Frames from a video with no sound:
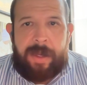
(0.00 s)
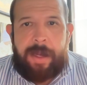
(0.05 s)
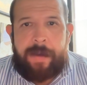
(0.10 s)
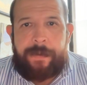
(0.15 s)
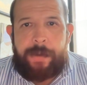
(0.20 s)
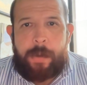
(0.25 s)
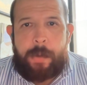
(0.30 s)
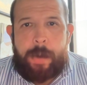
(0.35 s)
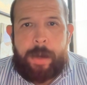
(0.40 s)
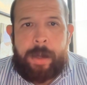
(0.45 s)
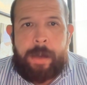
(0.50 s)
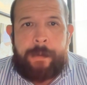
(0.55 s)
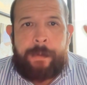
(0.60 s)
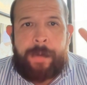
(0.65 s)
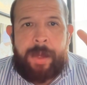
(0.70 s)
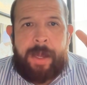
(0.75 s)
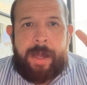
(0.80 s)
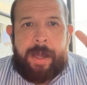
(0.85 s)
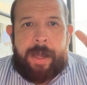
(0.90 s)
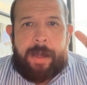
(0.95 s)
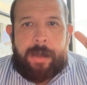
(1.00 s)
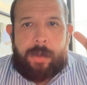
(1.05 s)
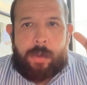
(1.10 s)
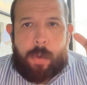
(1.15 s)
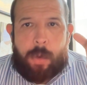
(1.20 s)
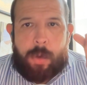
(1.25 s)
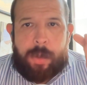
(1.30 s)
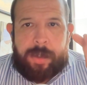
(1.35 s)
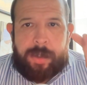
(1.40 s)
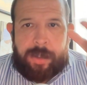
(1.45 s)
if you will,
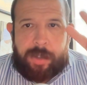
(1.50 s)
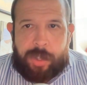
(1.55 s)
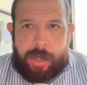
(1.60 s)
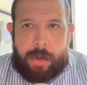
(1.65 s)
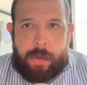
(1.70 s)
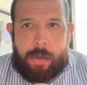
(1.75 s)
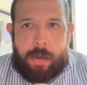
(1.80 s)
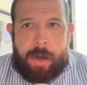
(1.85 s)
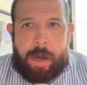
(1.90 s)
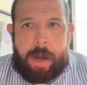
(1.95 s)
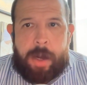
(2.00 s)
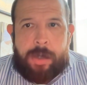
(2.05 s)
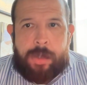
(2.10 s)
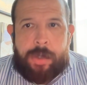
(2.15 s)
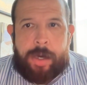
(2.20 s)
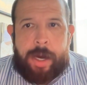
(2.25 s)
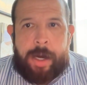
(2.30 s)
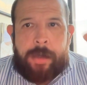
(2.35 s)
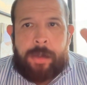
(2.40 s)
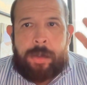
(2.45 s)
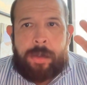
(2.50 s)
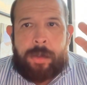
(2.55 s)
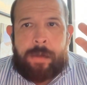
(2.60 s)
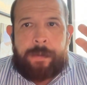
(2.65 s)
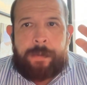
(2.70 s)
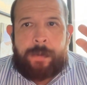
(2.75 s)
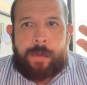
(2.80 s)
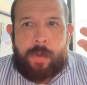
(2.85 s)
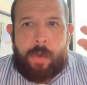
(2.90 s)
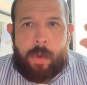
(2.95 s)
towards the general contractor,
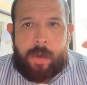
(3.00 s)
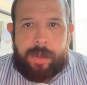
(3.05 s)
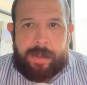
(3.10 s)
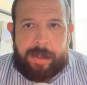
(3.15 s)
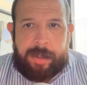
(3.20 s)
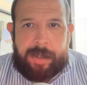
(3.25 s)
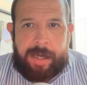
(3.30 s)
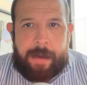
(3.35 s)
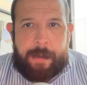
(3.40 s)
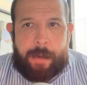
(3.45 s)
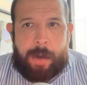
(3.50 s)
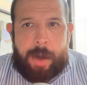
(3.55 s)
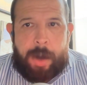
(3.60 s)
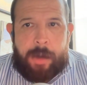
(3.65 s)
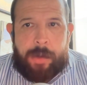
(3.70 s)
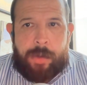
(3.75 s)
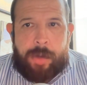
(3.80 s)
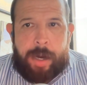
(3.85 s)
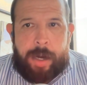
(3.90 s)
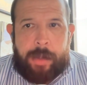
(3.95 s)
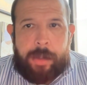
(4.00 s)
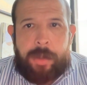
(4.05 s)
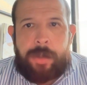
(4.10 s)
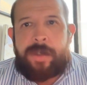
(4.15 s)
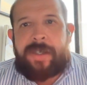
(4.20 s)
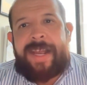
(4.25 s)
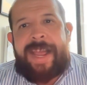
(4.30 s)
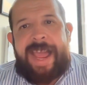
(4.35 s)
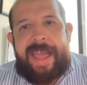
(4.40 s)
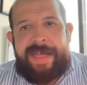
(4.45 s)
towards the
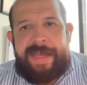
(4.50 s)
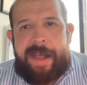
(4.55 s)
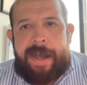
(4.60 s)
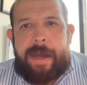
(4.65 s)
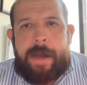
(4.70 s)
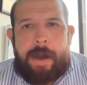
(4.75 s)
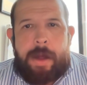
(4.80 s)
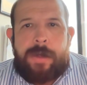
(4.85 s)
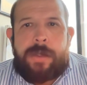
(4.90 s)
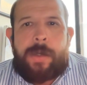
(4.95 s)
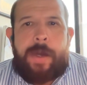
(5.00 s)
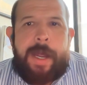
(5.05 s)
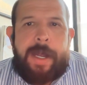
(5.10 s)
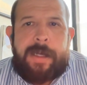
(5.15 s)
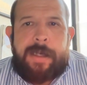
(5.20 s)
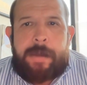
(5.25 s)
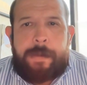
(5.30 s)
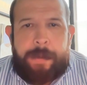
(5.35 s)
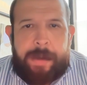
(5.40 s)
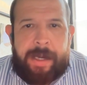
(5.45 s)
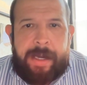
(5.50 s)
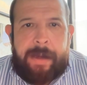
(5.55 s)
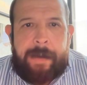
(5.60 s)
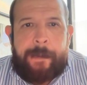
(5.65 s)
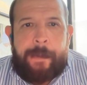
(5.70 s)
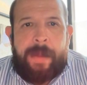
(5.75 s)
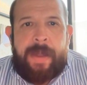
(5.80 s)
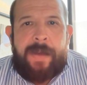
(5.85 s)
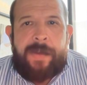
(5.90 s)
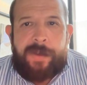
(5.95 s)
subcontractors, and then it also has to be
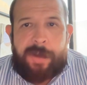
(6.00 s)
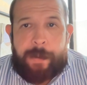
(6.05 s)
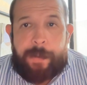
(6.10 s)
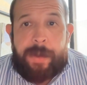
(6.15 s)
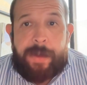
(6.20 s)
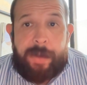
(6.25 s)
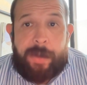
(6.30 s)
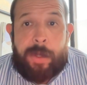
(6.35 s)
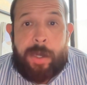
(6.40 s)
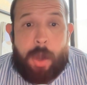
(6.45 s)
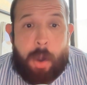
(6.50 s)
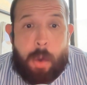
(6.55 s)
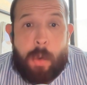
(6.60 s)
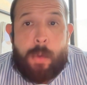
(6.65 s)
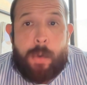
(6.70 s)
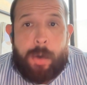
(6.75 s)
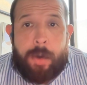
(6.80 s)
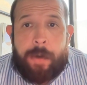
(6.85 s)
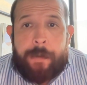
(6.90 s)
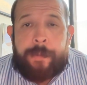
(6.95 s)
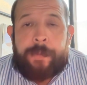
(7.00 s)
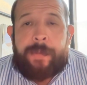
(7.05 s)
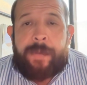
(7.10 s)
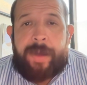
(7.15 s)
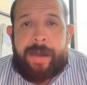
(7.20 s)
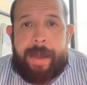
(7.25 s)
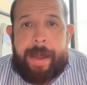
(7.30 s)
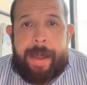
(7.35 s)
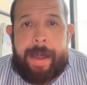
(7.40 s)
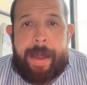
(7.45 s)
something that the owner
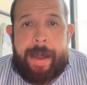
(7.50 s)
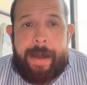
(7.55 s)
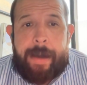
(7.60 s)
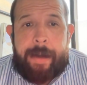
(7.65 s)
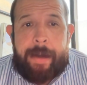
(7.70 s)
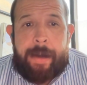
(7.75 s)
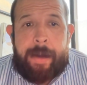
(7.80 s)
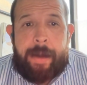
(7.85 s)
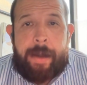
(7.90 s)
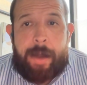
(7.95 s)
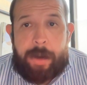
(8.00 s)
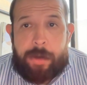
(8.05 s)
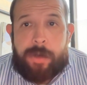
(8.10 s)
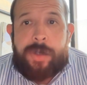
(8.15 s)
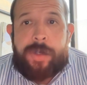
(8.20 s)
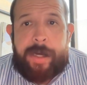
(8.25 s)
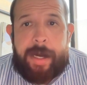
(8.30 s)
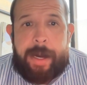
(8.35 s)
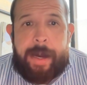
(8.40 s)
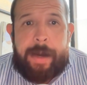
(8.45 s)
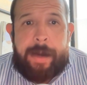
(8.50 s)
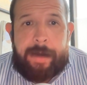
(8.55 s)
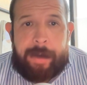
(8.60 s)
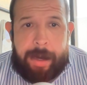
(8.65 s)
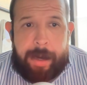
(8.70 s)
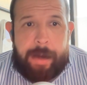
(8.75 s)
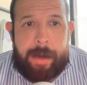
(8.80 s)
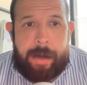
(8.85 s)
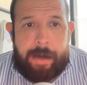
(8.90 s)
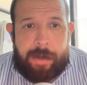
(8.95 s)
can understand
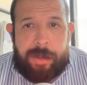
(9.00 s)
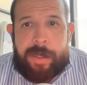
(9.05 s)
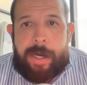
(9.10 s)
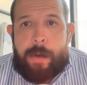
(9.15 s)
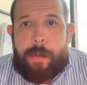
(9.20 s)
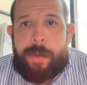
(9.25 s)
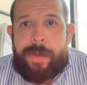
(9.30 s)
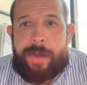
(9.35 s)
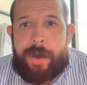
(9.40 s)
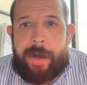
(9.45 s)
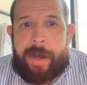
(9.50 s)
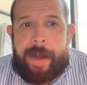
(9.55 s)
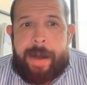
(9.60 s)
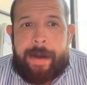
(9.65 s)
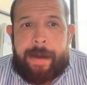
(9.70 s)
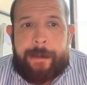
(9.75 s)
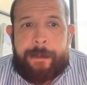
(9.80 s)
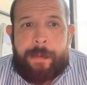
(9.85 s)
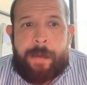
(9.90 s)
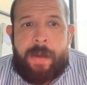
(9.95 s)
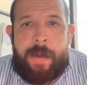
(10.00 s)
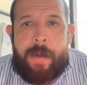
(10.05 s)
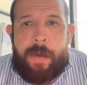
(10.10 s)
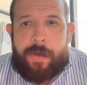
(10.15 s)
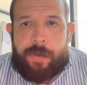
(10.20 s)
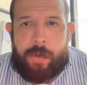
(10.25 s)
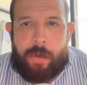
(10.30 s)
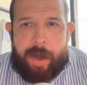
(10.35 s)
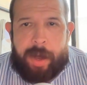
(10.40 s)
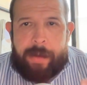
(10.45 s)
and understand what they're getting.
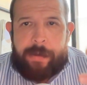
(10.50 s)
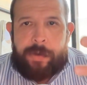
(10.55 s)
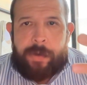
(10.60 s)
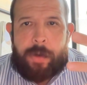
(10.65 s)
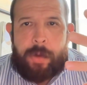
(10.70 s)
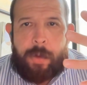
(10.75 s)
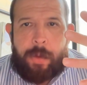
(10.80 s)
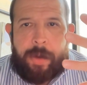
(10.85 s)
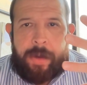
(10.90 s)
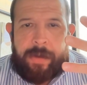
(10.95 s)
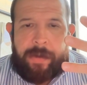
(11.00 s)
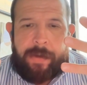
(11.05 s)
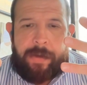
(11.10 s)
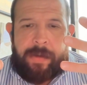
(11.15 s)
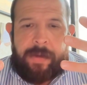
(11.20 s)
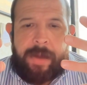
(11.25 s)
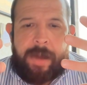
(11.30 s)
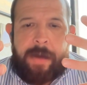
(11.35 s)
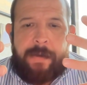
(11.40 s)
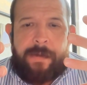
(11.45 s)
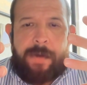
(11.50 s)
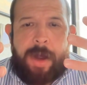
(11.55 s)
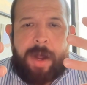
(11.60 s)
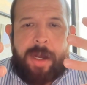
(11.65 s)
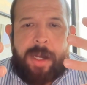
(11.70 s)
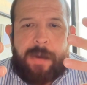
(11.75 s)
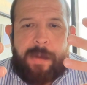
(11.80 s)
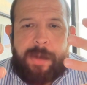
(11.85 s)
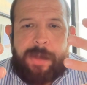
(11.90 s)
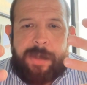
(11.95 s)
So it's a set of
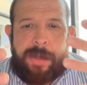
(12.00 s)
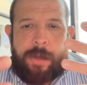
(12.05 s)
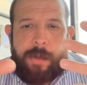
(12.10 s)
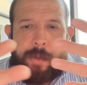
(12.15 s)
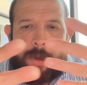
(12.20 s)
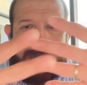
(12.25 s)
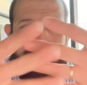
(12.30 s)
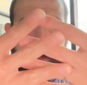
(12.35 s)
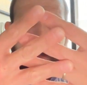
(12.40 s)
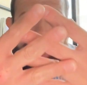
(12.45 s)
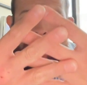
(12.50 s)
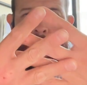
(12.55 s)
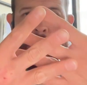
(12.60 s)
documents that really